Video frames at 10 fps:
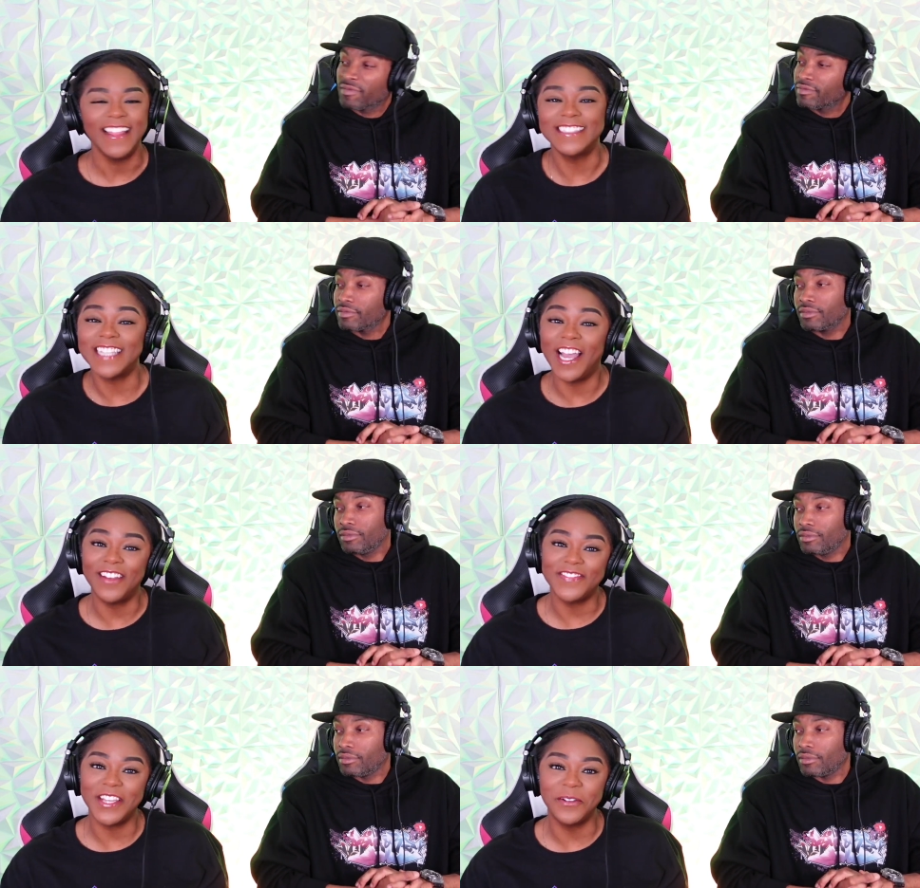Speaker 1: That's how I
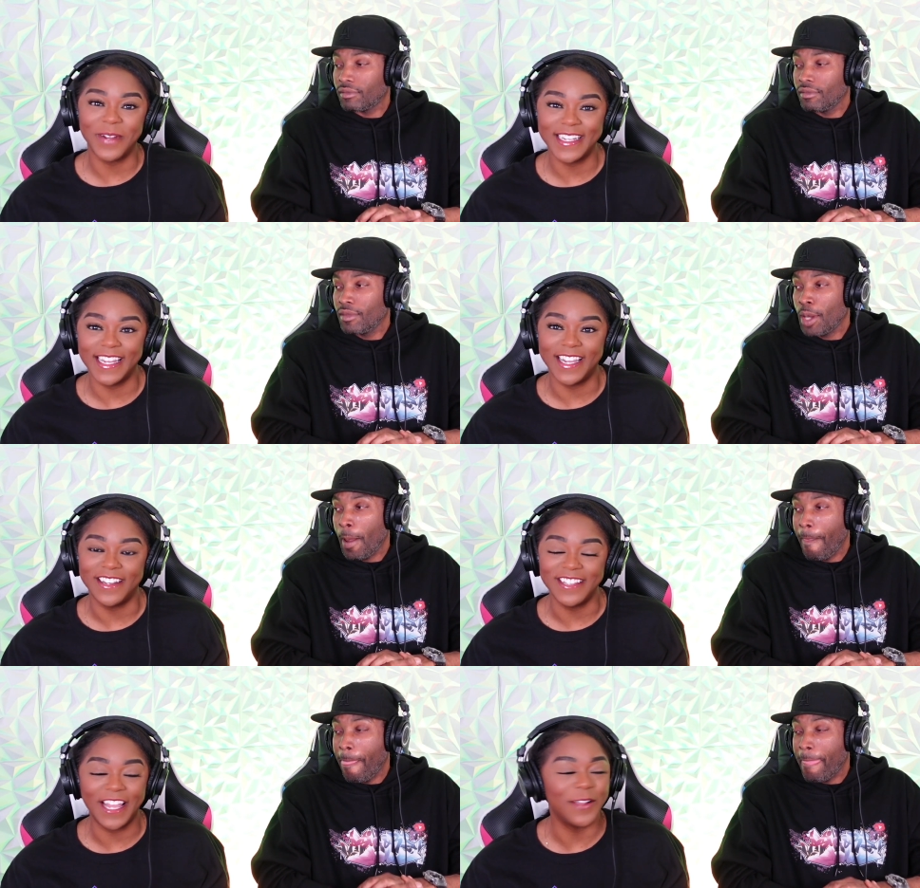feel right now.
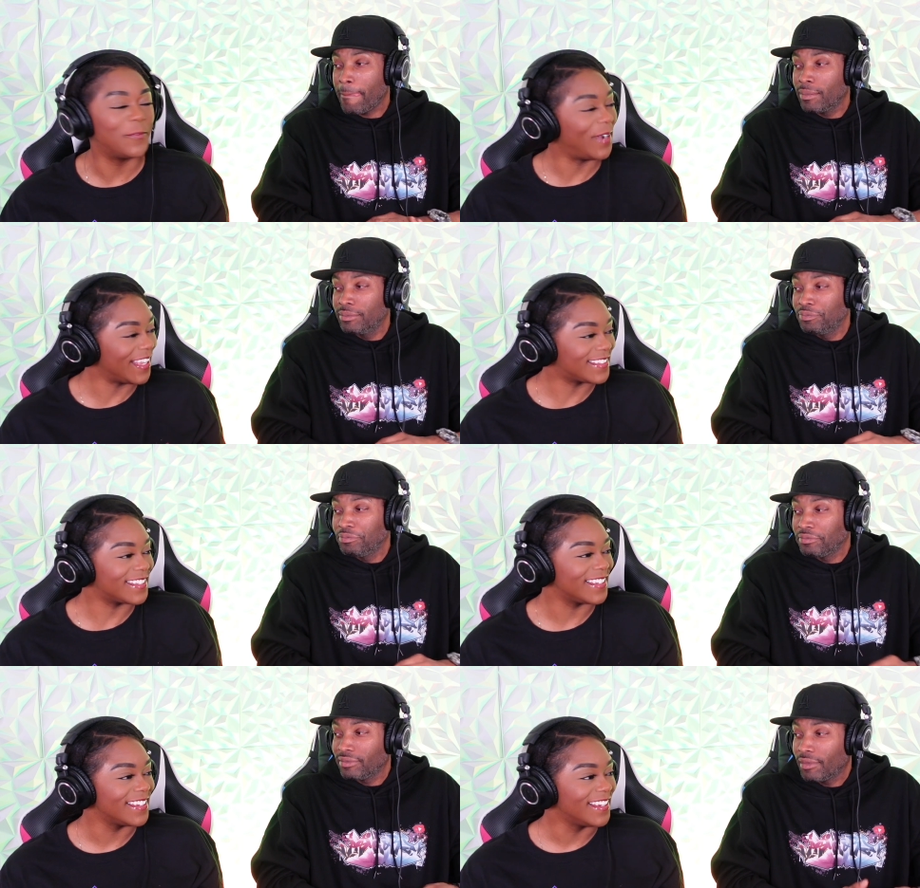Like what?
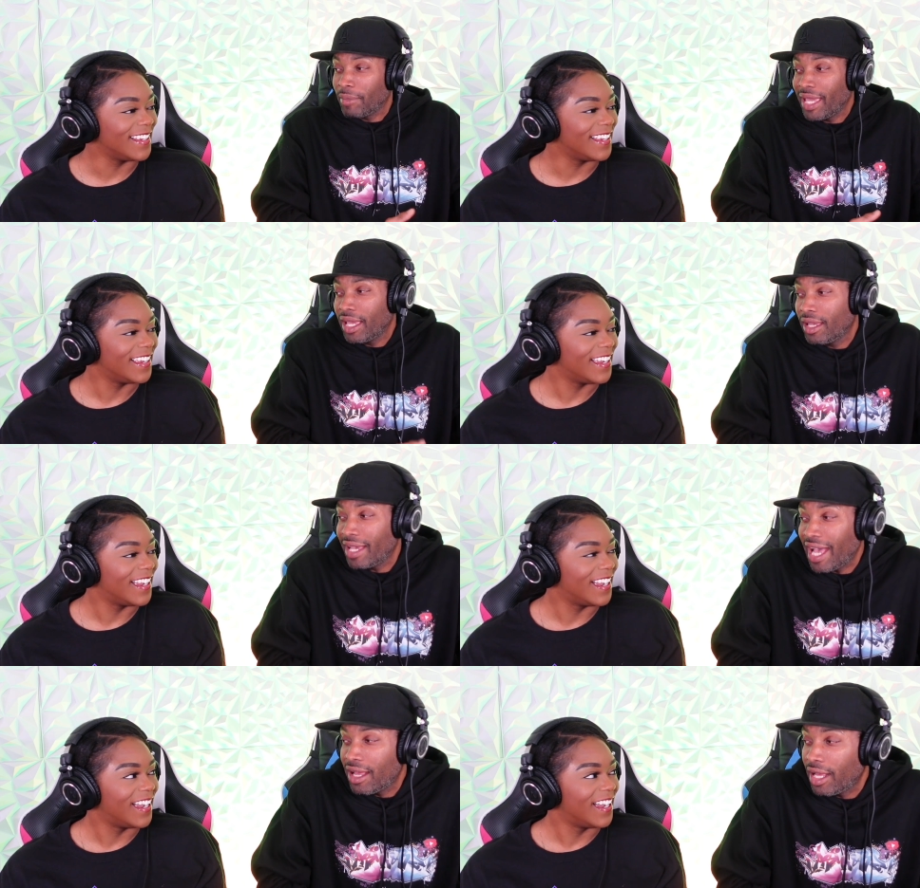
Speaker 2: Man,
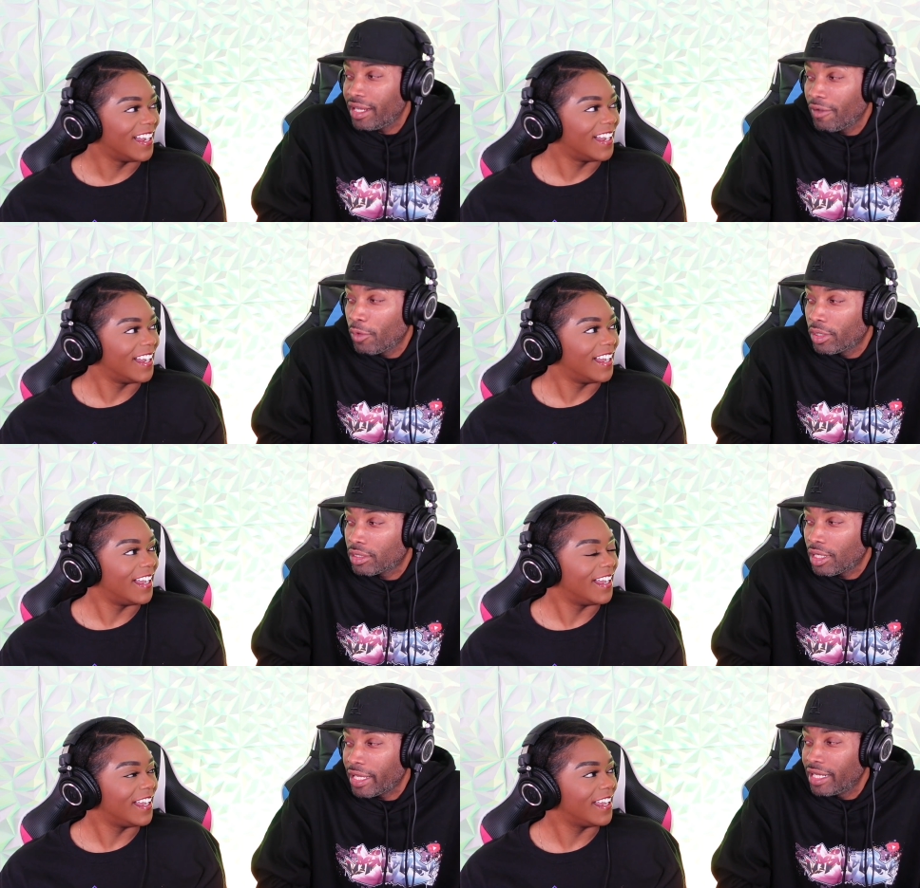I, I never would have
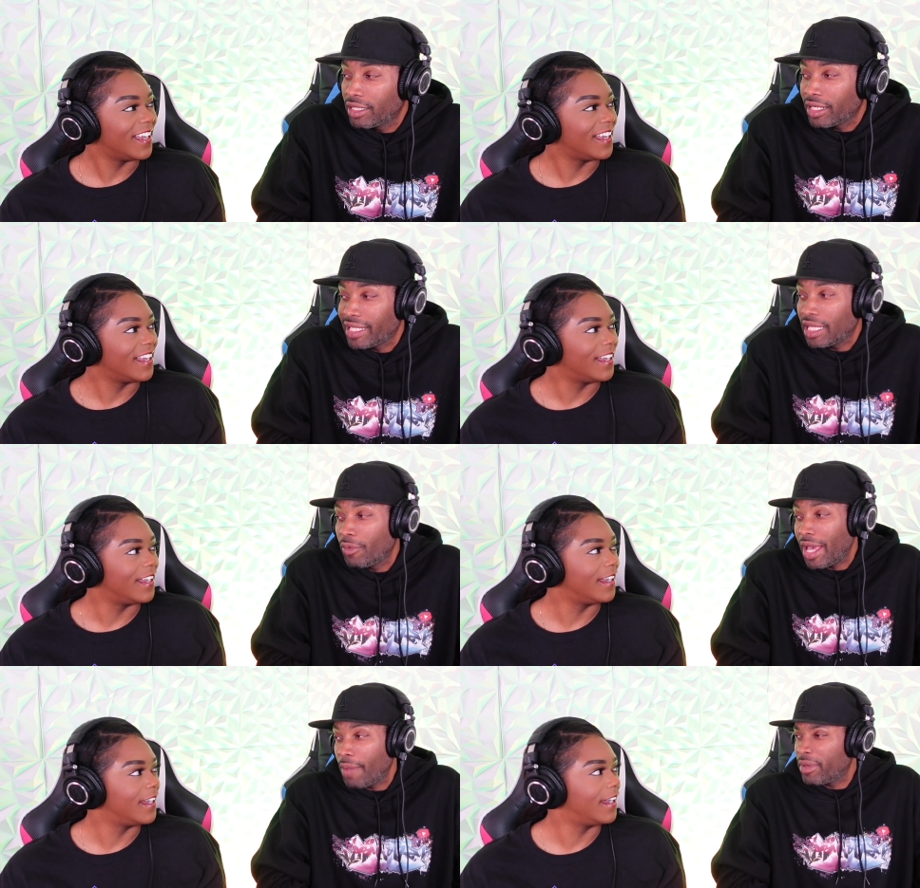thought anything like that would
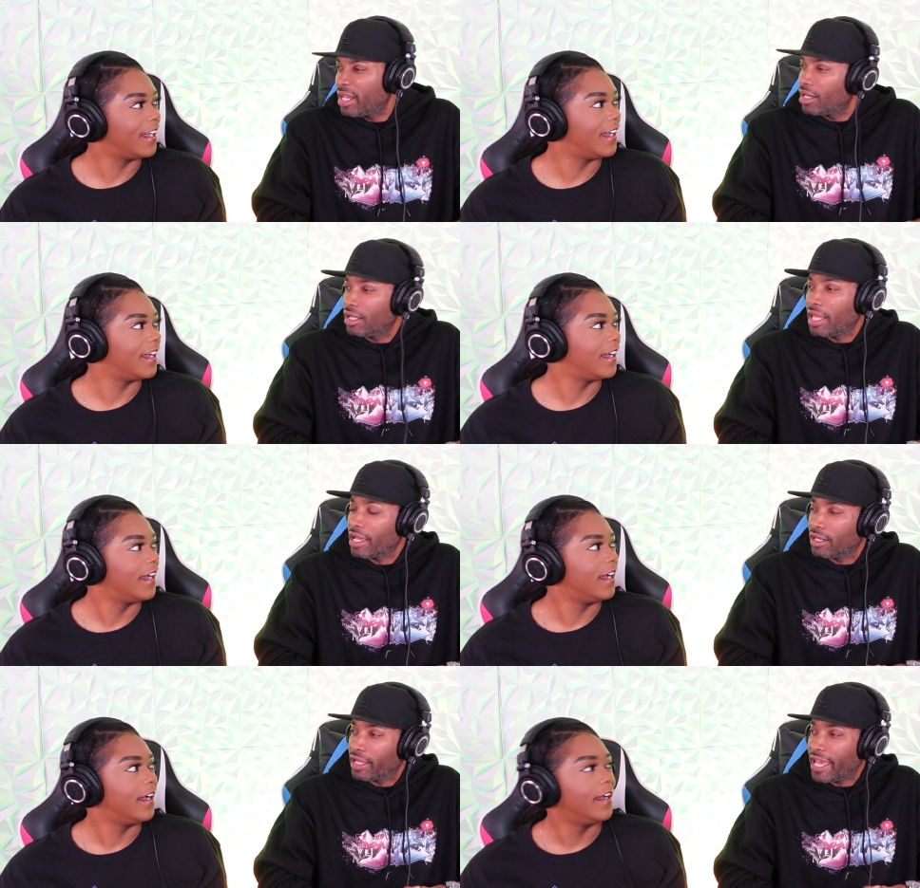happen at a, like
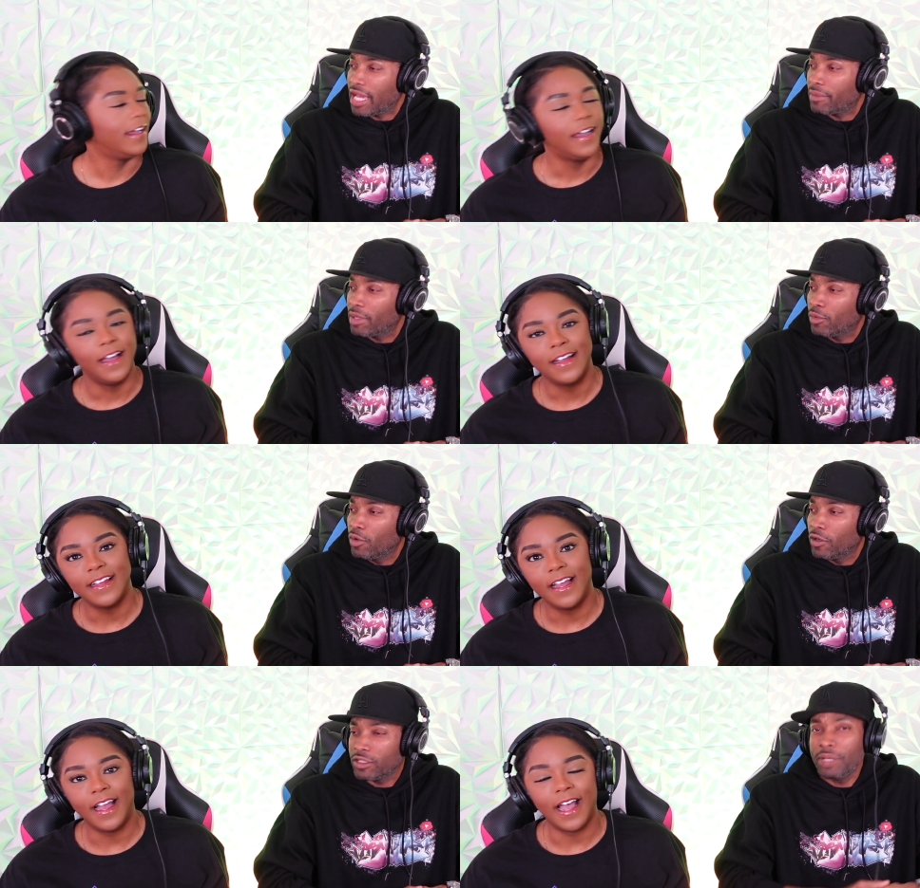an Academy
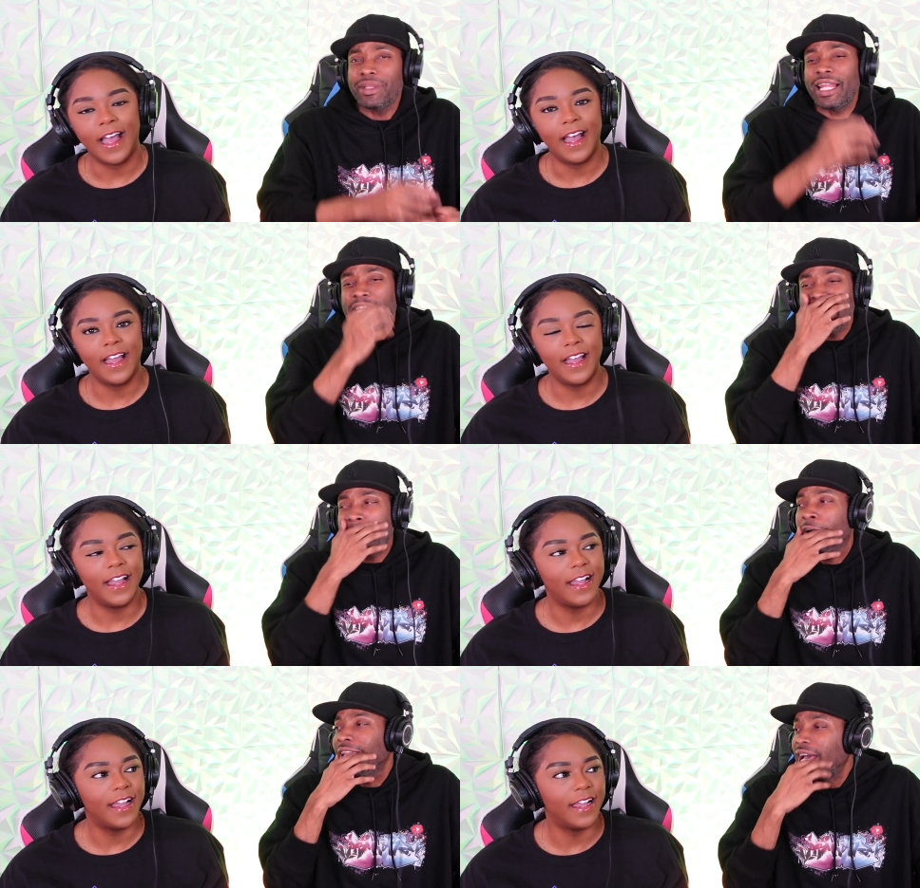Award, something like that, like
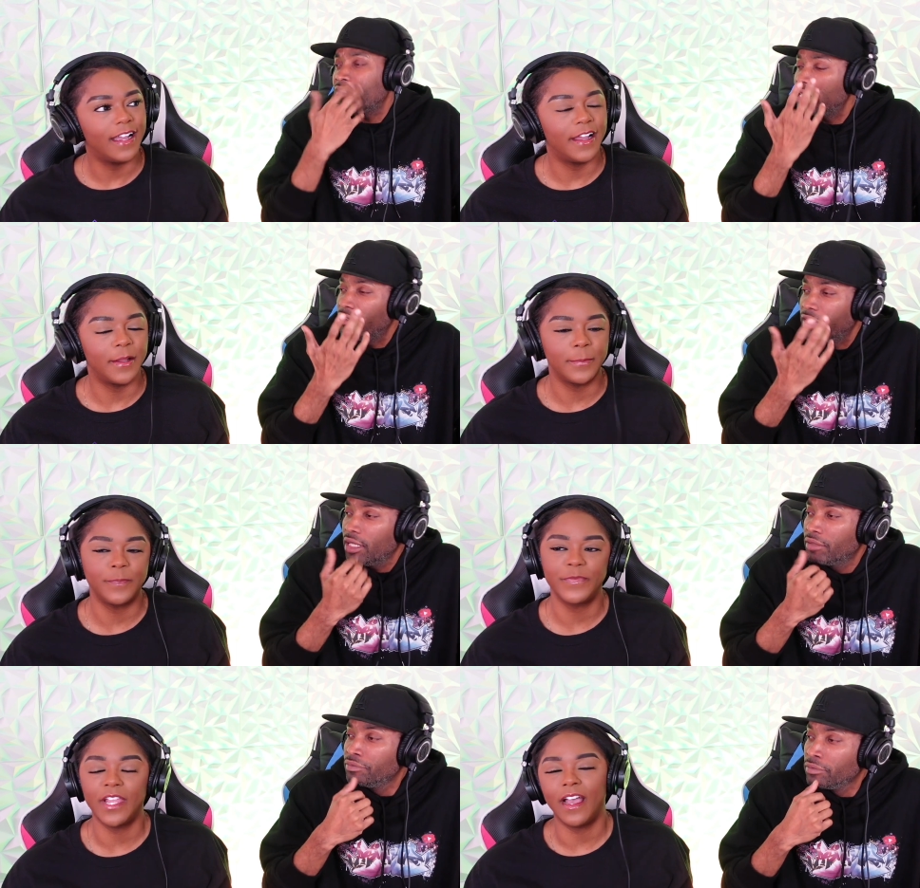on live TV.
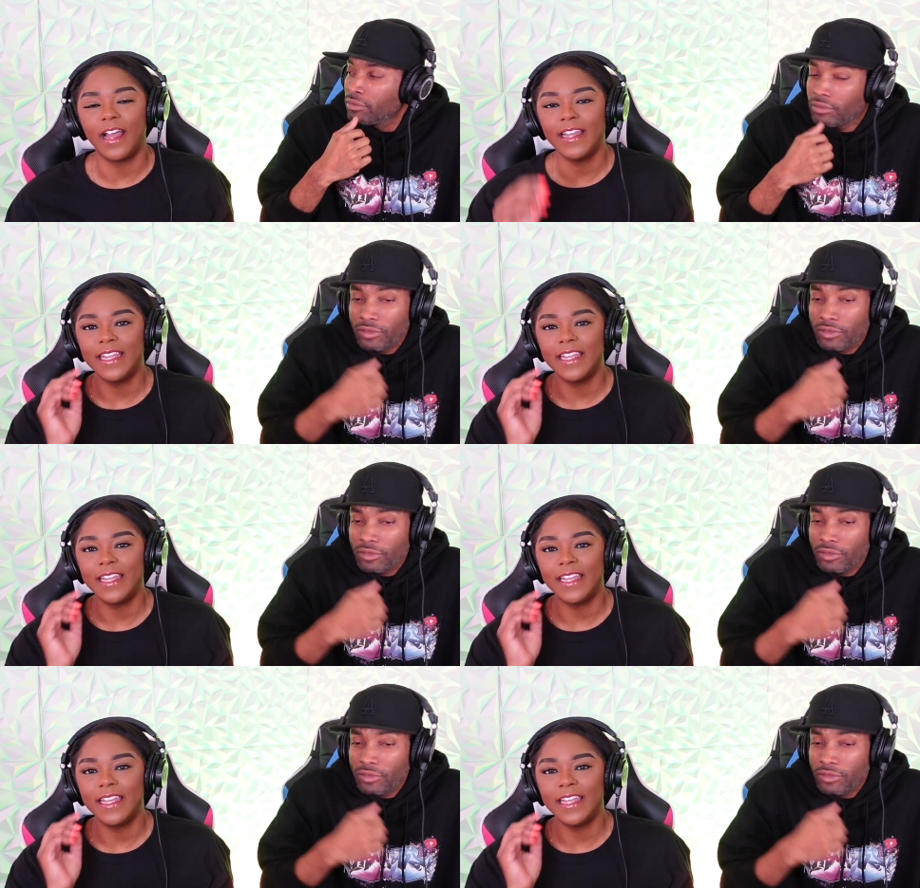
Speaker 1: Yeah, I didn't